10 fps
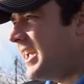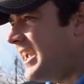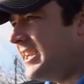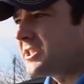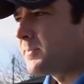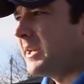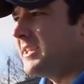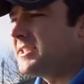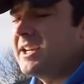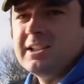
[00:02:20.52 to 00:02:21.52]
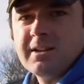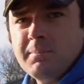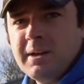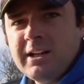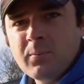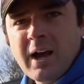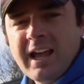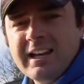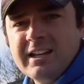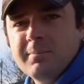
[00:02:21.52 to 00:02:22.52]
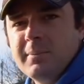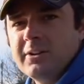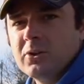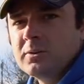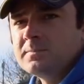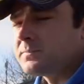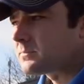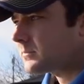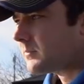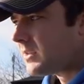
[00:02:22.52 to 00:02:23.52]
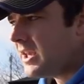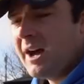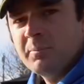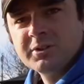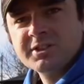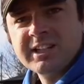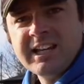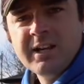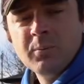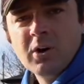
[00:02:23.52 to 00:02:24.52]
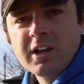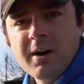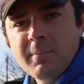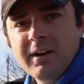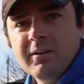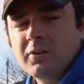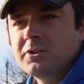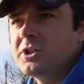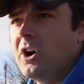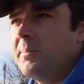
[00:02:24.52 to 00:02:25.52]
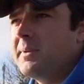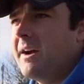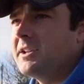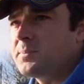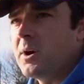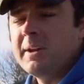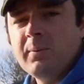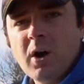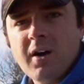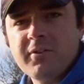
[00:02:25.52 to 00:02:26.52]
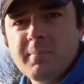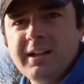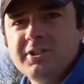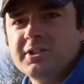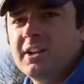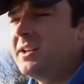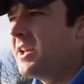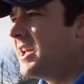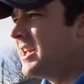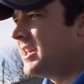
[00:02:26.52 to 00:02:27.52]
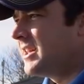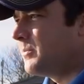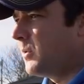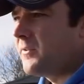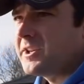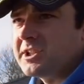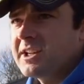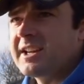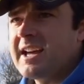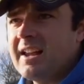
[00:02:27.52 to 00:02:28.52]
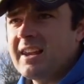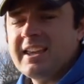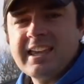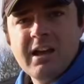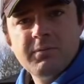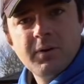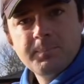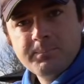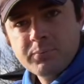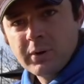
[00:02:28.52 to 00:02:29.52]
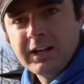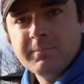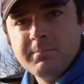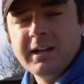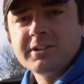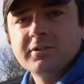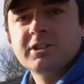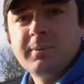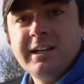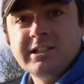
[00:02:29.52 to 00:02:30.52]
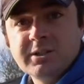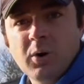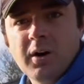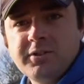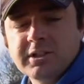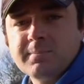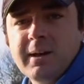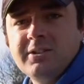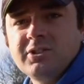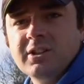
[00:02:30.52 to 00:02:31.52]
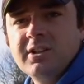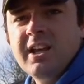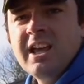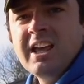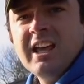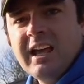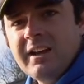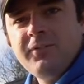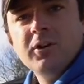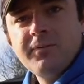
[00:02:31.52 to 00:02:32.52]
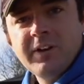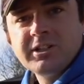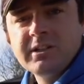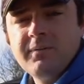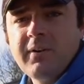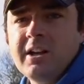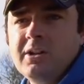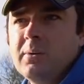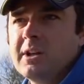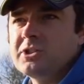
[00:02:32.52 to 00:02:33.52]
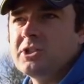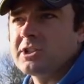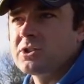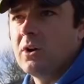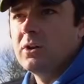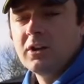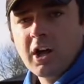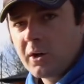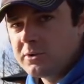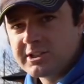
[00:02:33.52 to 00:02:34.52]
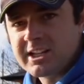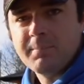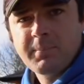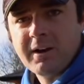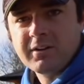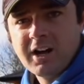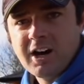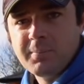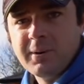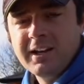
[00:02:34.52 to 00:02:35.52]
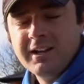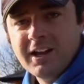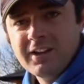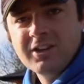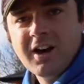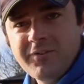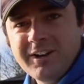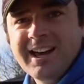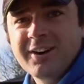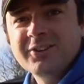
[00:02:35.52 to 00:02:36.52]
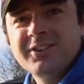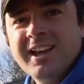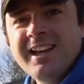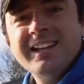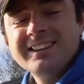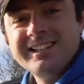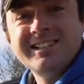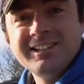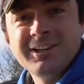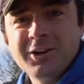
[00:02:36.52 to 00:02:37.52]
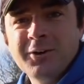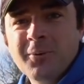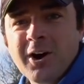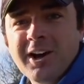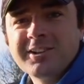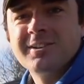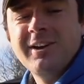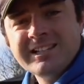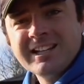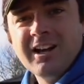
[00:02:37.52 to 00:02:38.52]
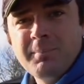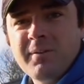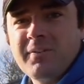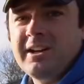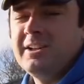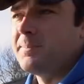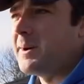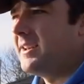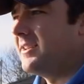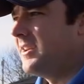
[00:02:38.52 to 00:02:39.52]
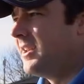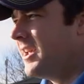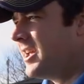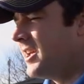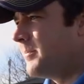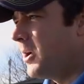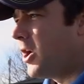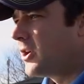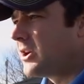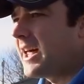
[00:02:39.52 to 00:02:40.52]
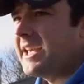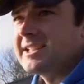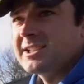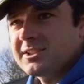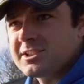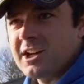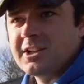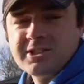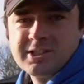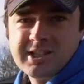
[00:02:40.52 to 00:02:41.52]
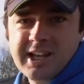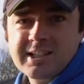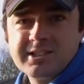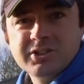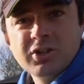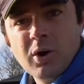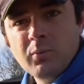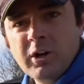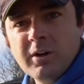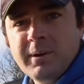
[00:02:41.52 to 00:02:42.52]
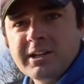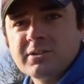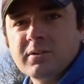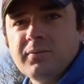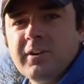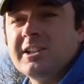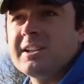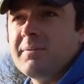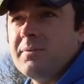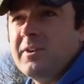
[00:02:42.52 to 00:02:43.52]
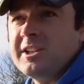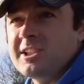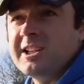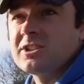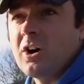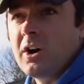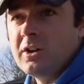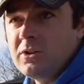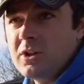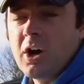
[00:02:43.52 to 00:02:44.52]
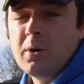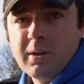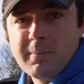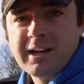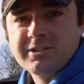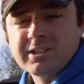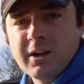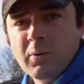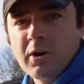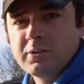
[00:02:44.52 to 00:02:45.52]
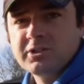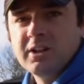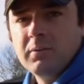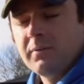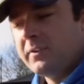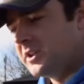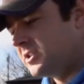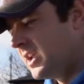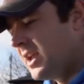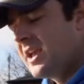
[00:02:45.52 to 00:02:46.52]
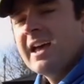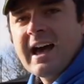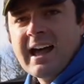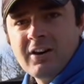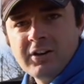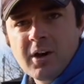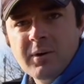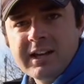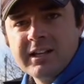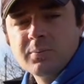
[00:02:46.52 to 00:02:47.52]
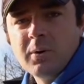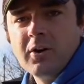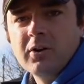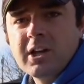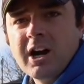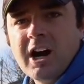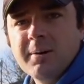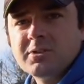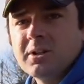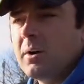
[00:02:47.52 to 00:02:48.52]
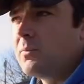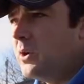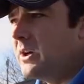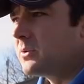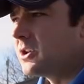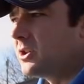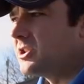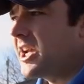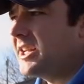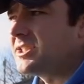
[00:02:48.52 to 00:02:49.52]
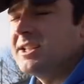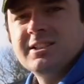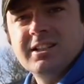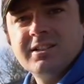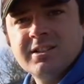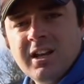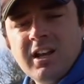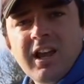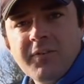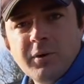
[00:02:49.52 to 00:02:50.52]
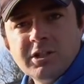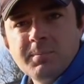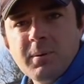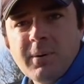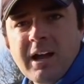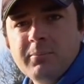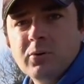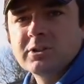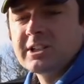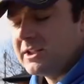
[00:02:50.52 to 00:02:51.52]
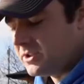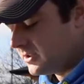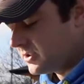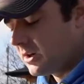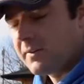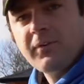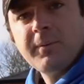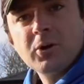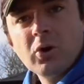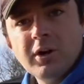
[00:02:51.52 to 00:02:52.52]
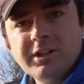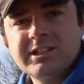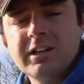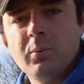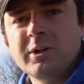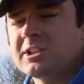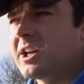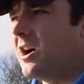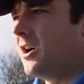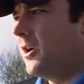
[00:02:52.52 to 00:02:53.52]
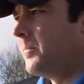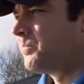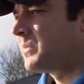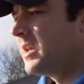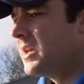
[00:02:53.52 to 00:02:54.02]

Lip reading: each species, a mini weigh-in in the middle, and we'll see what come out on top. Now, it's probably worth mentioning, we're fishing a canal lake here with a brilliant mixture of species, what I've just mentioned. If you're fishing a venue that's just got loads of 10-pound carp in and nothing else, this isn't going to work. So it is a little bit venue dependent, but on lakes such as this, that's got a real mixture of fish, having fished this, I know that matches get one on silverfish, and I know it gets one on carp. So a real good test this is, if we should be paying more attention. So I'm going to flip a coin to see what we start on.